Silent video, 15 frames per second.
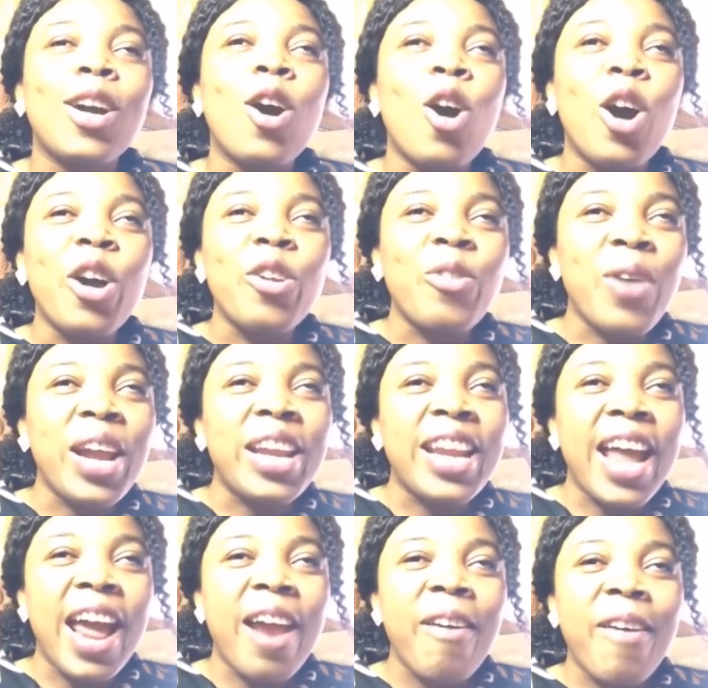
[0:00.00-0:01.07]
100
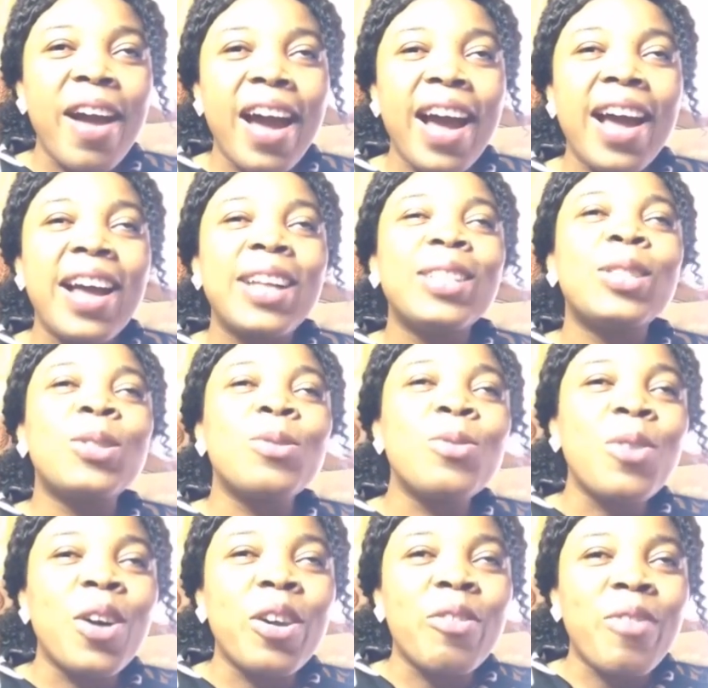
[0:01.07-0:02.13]
naira,
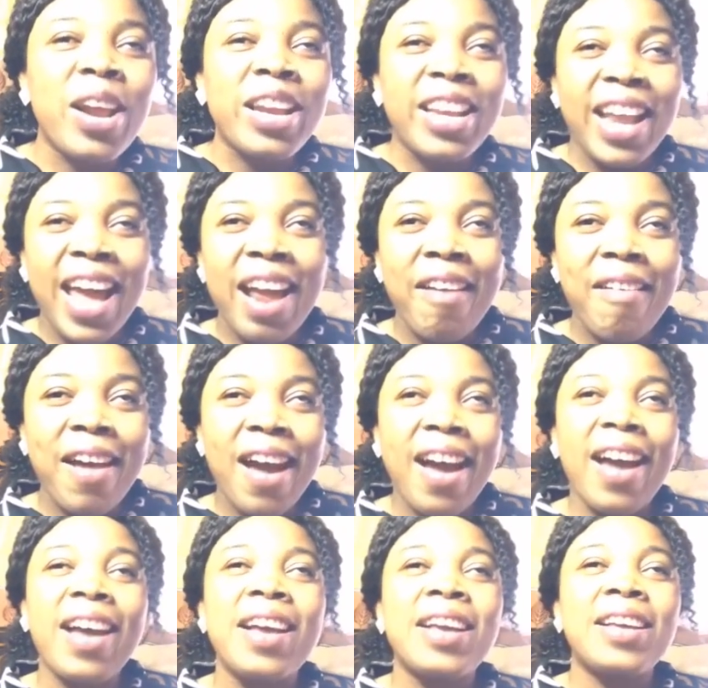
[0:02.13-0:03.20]
200
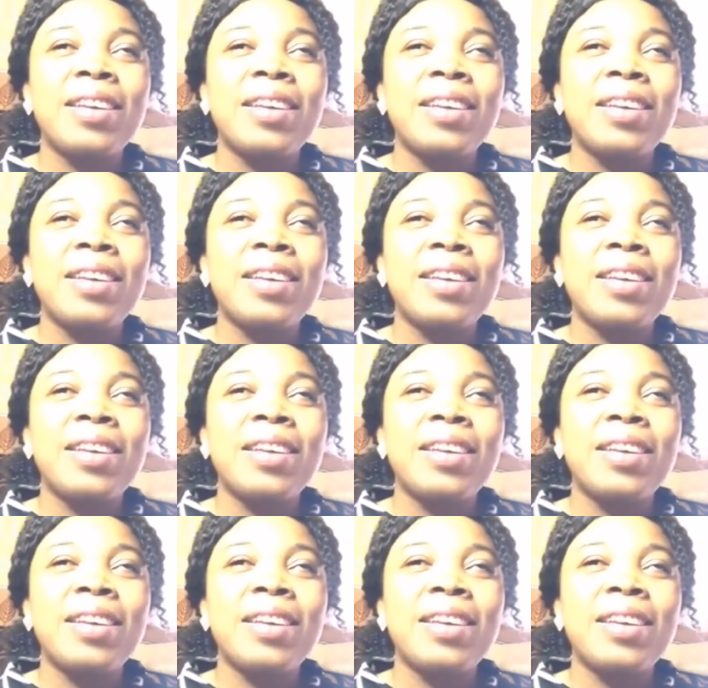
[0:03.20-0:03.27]
naira,